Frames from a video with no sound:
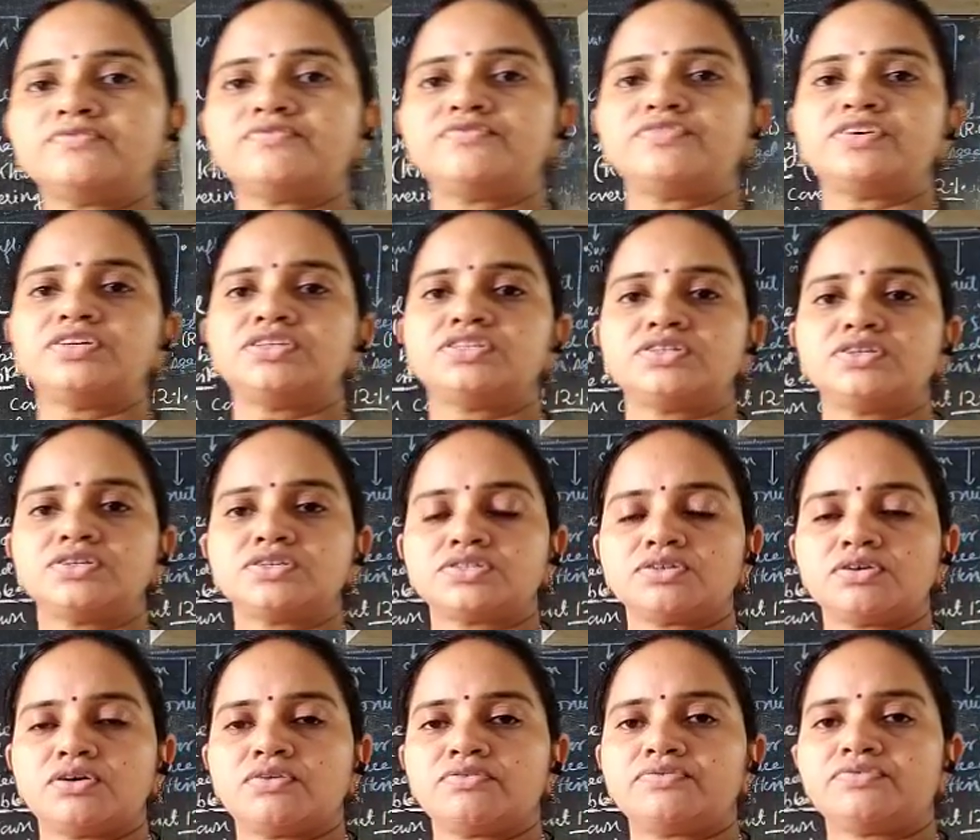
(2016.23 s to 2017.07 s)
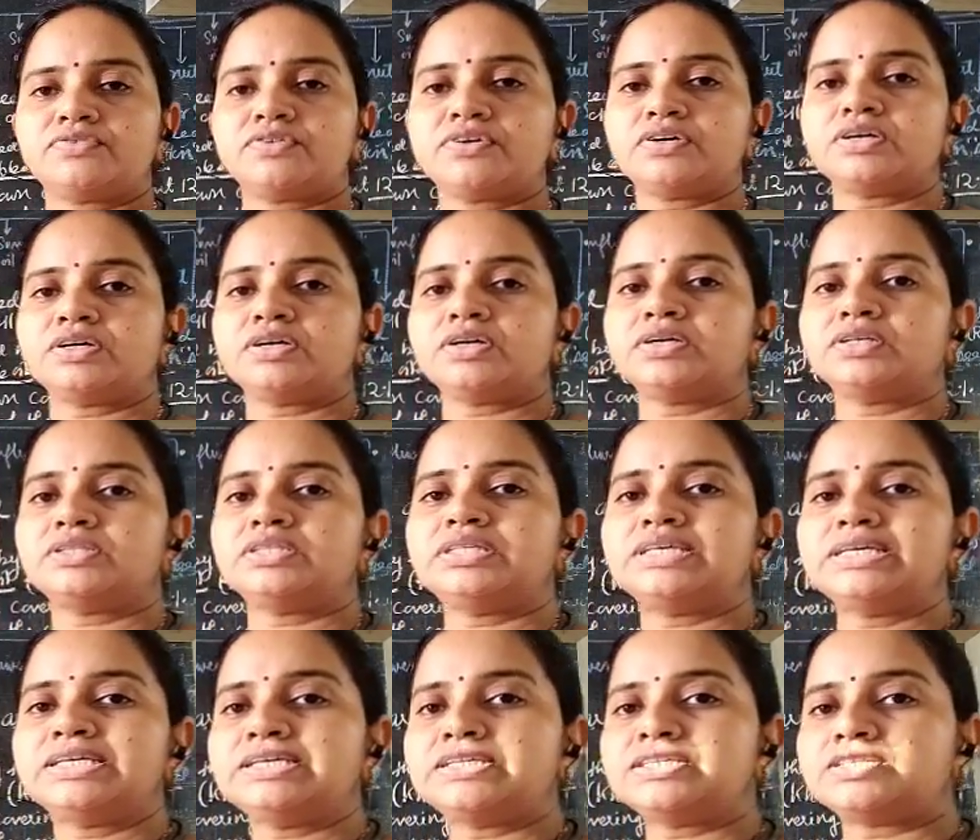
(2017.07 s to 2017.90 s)
features of
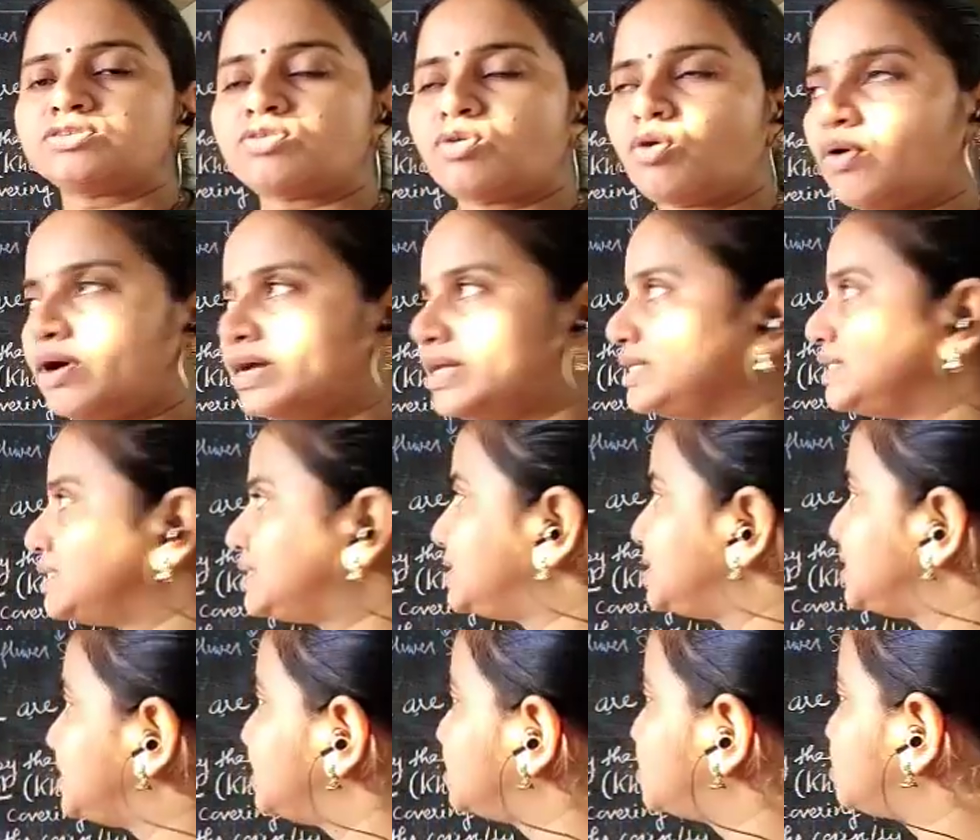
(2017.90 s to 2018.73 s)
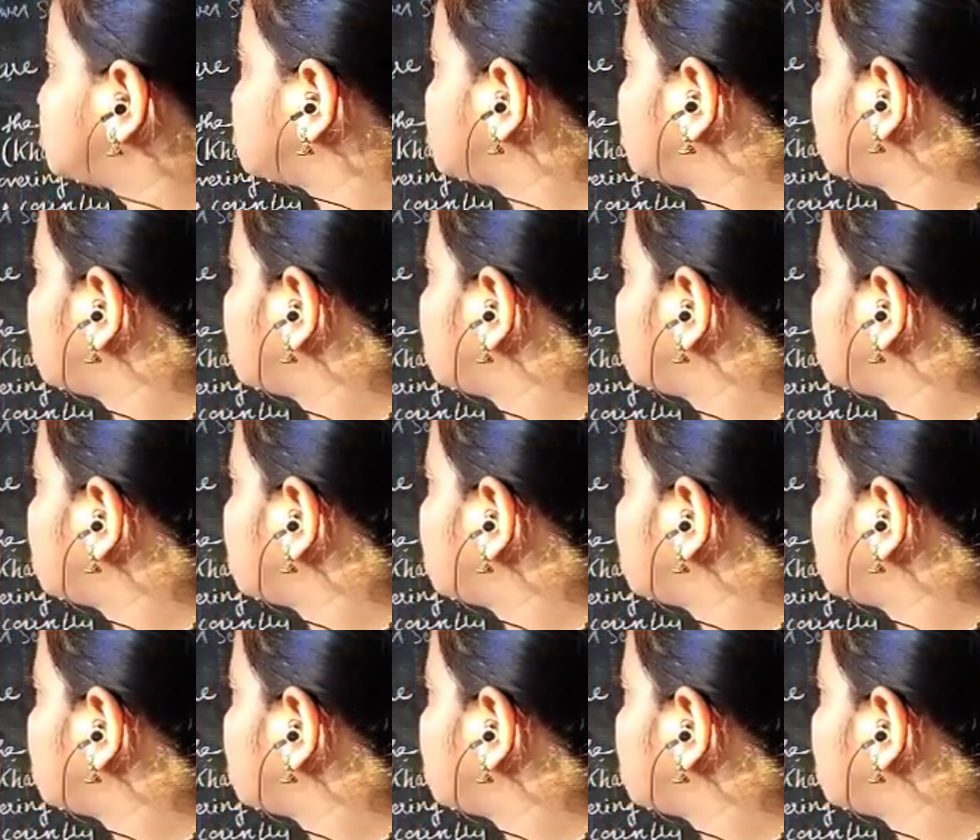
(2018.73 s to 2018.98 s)
these oil seeds. So